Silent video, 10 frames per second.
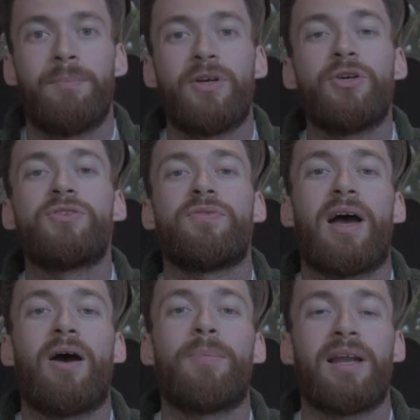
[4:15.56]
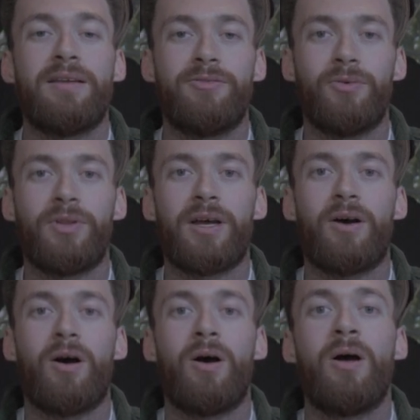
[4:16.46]
because of how playful they
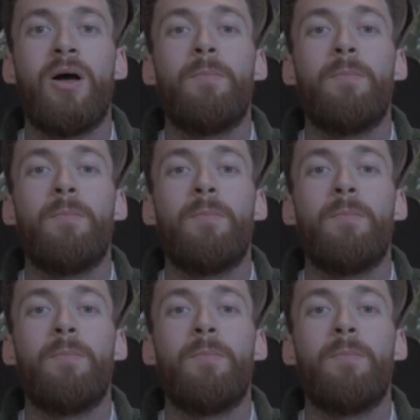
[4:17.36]
are,